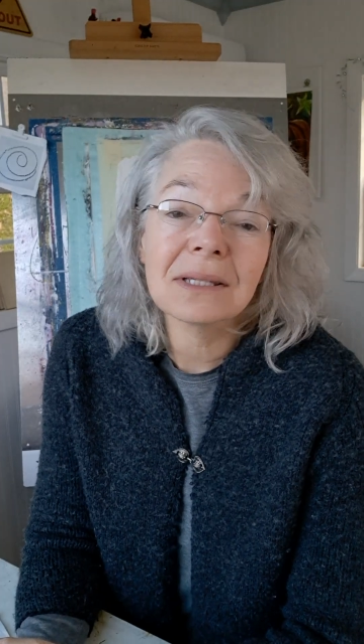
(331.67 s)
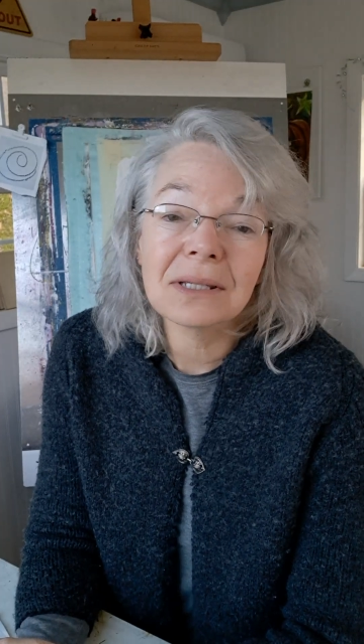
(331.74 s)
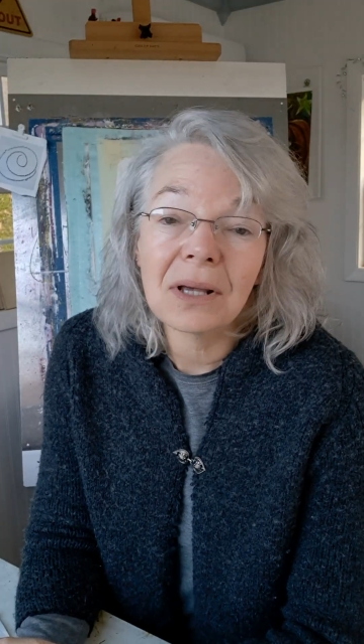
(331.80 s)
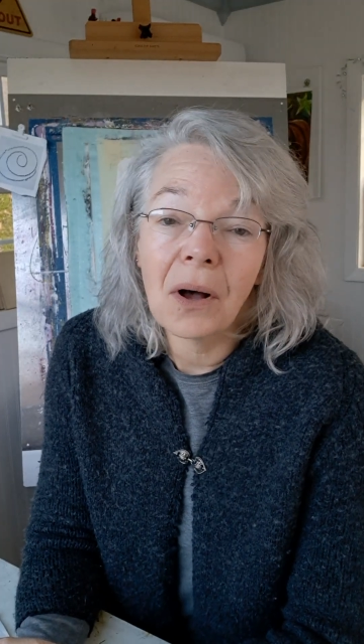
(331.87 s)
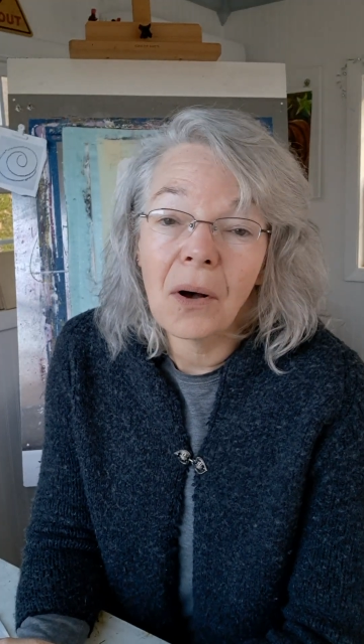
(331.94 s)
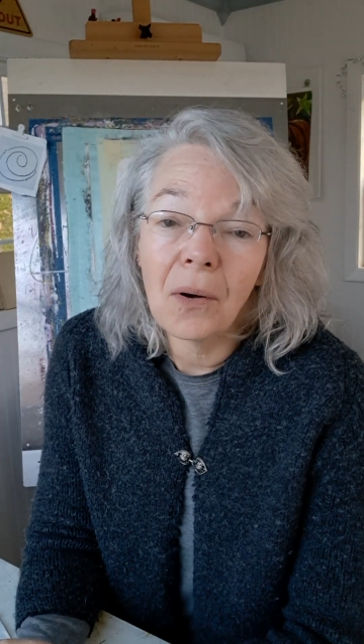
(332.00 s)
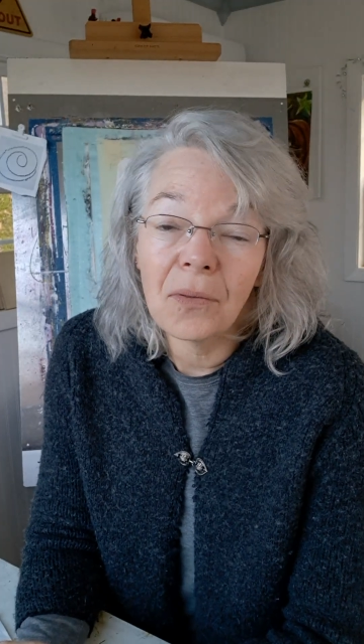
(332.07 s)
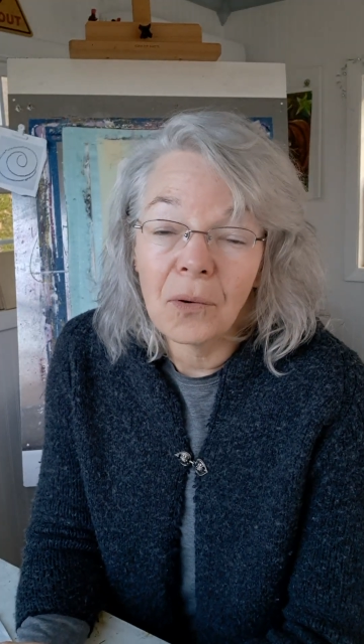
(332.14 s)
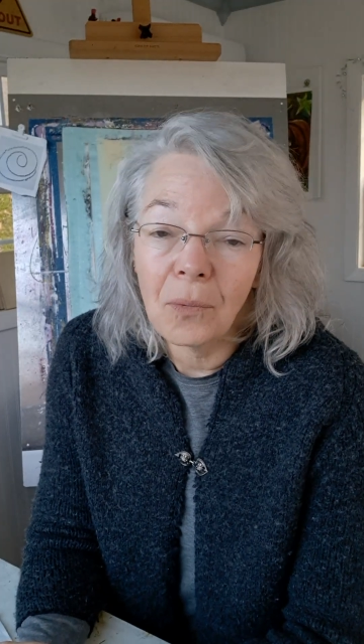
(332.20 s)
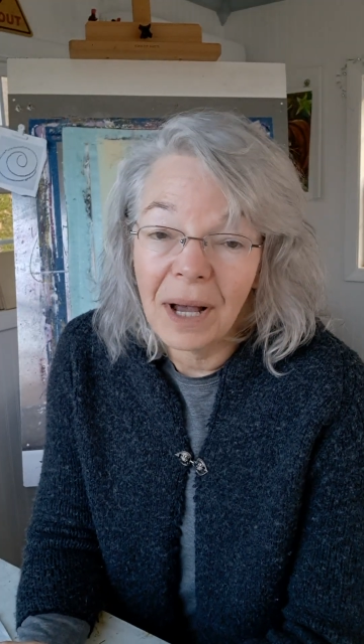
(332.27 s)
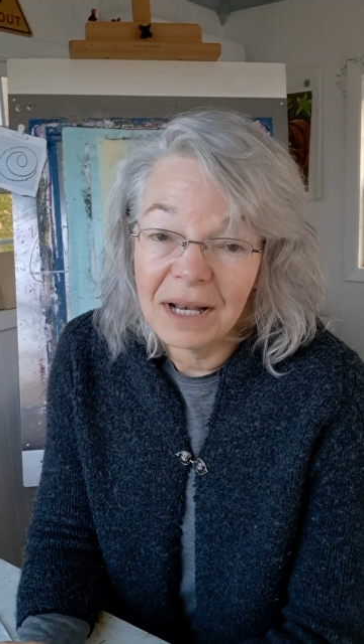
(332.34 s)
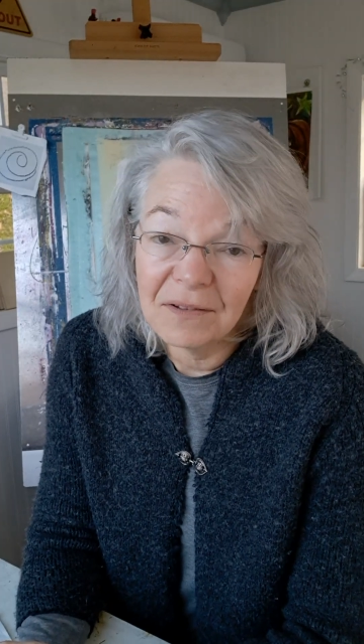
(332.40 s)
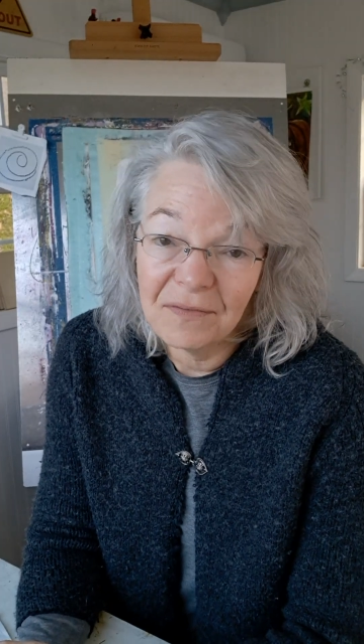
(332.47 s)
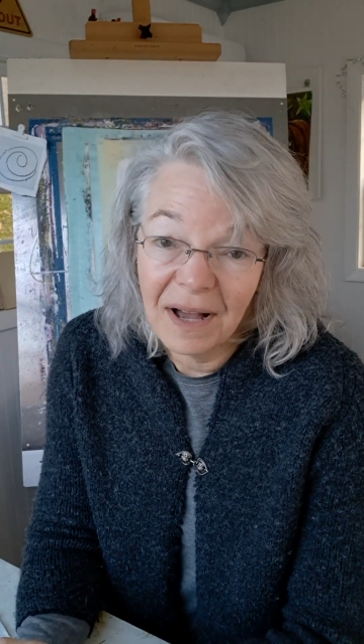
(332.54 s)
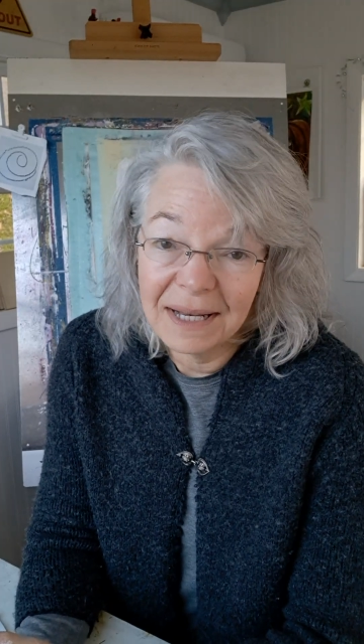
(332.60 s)
so the
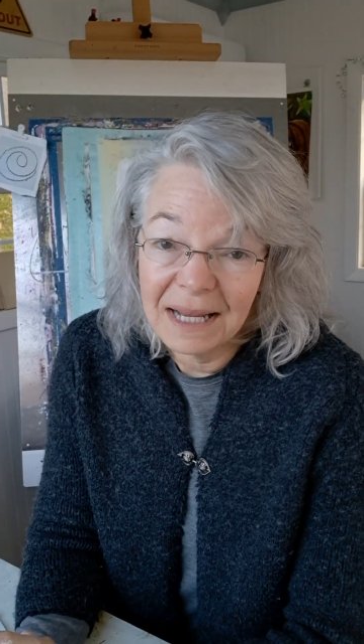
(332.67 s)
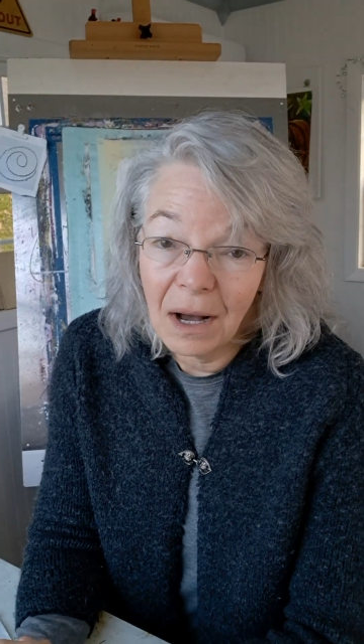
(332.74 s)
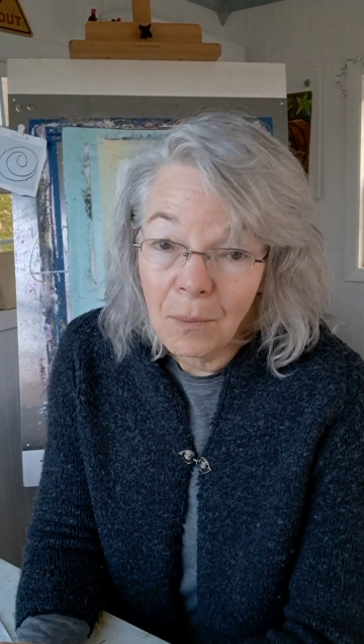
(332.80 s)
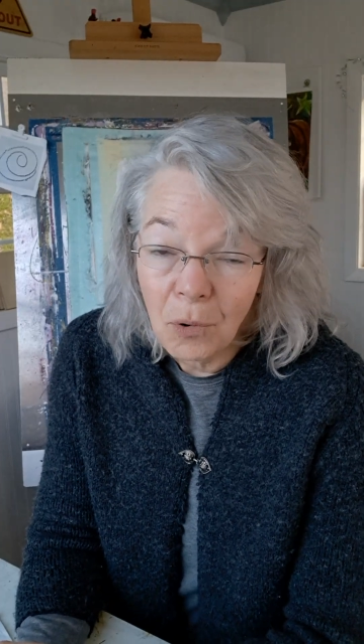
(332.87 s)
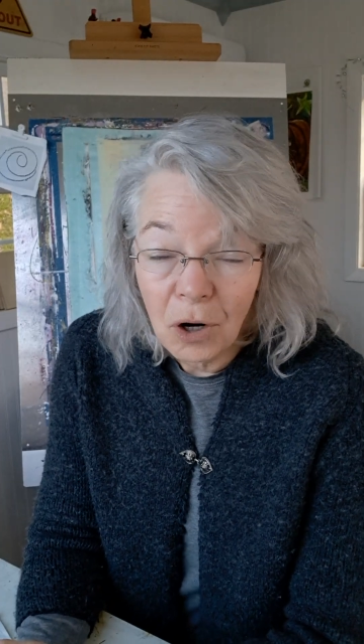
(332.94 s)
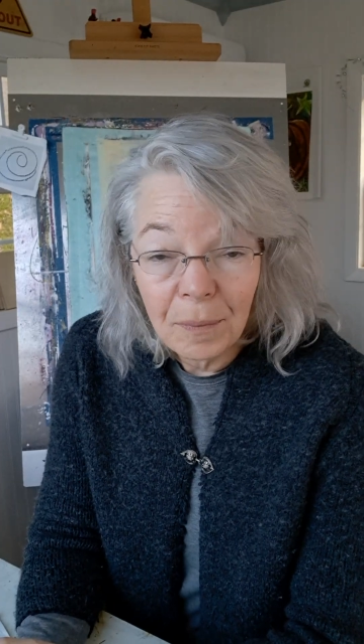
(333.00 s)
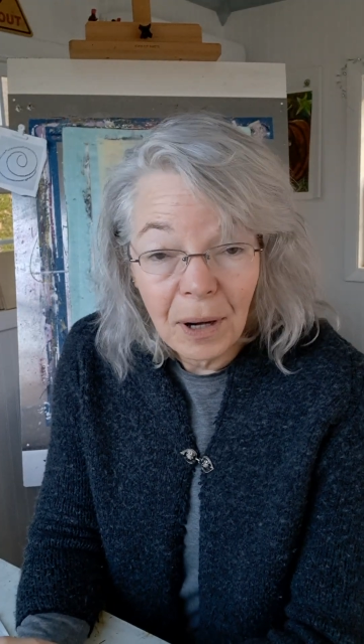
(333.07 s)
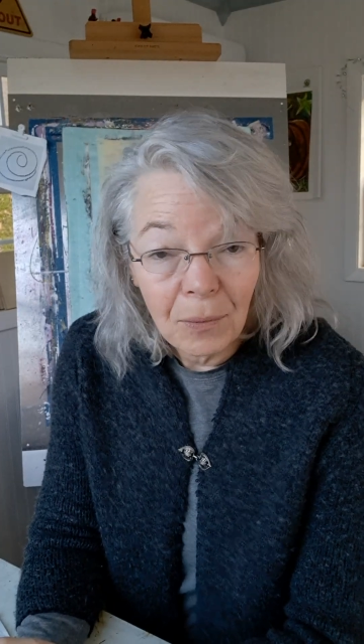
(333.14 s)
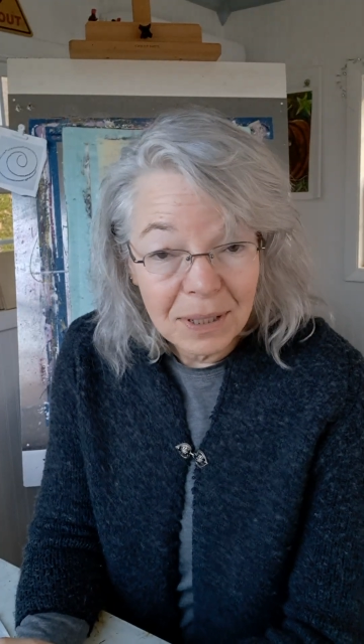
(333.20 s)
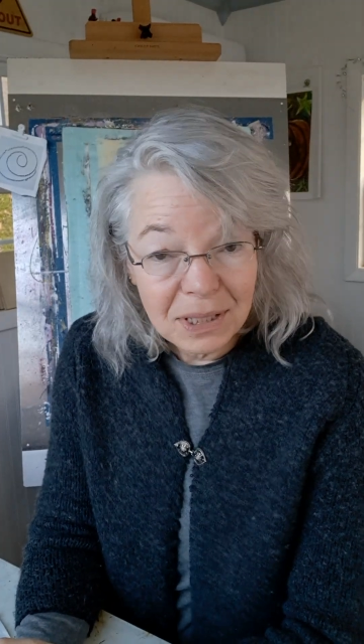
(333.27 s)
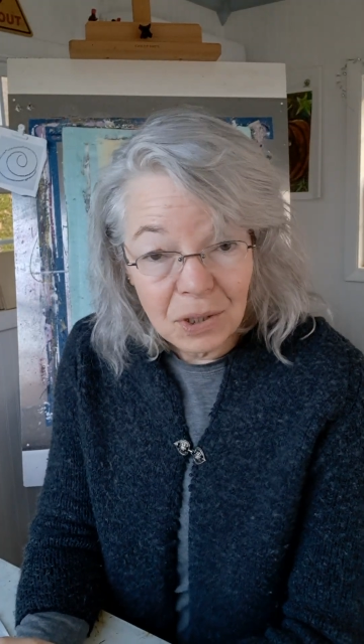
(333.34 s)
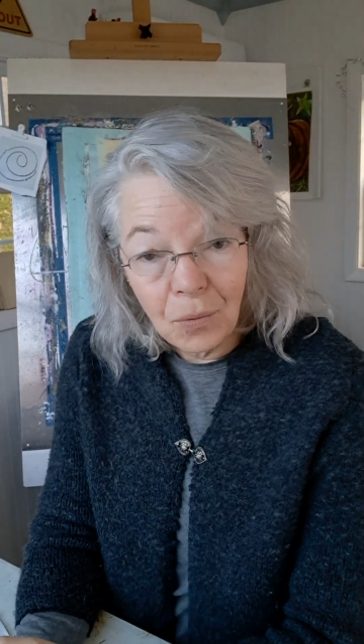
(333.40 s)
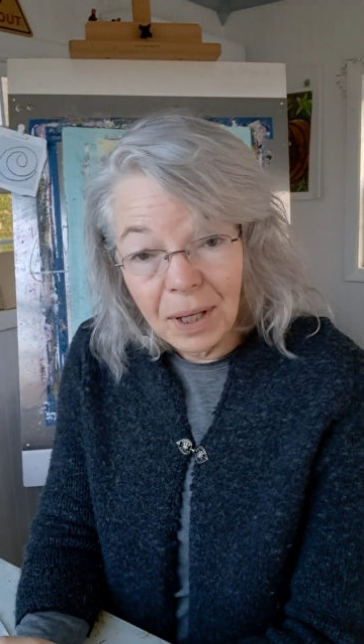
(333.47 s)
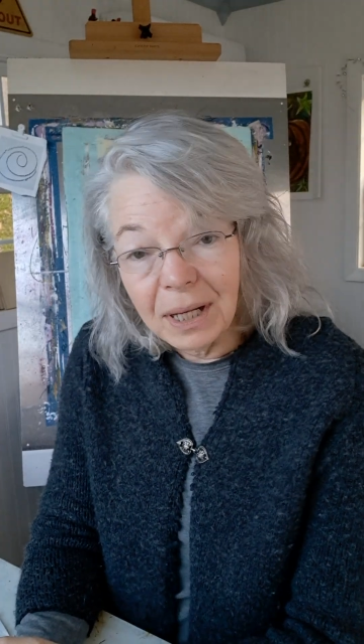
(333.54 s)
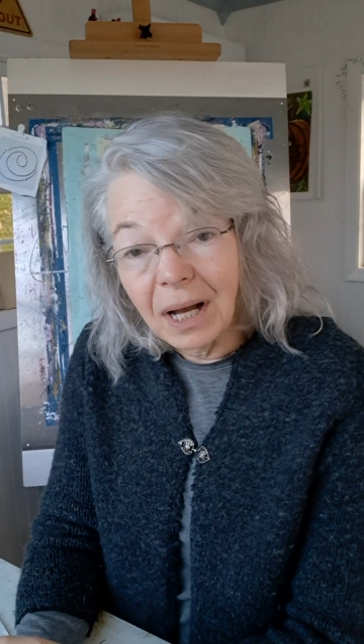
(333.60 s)
way to find out more about what's
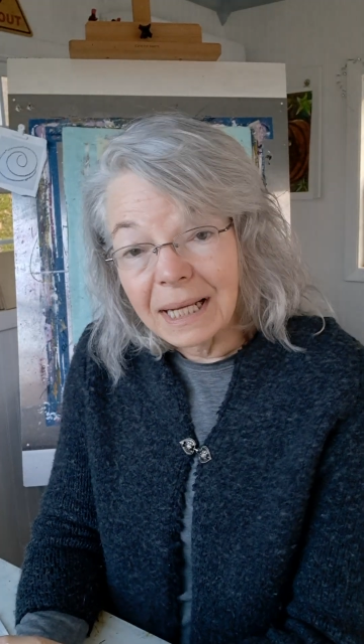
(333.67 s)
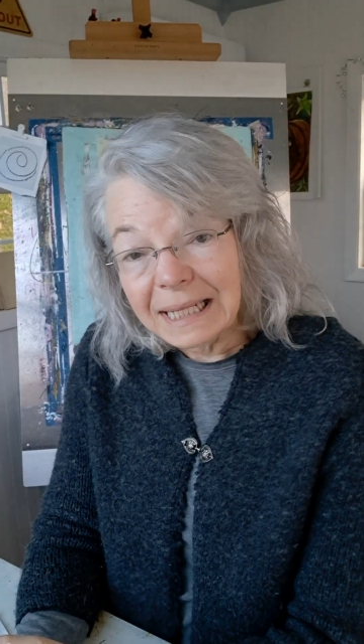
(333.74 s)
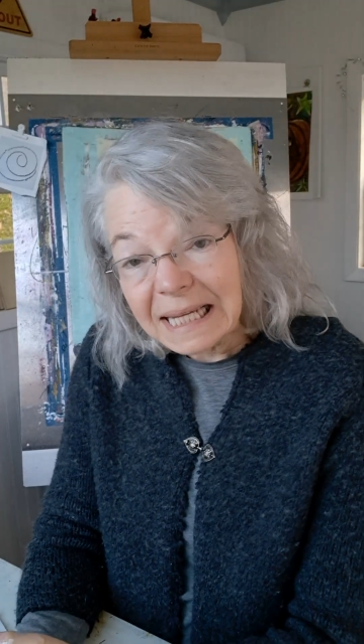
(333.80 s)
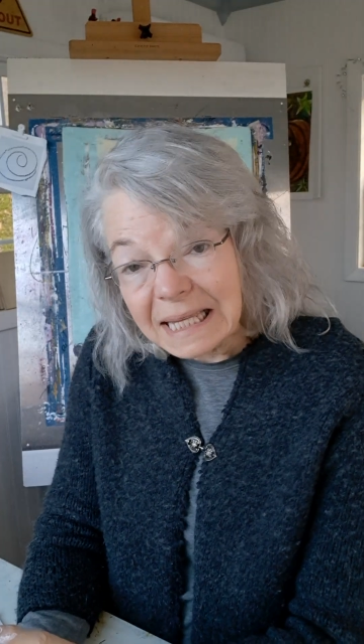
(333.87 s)
going on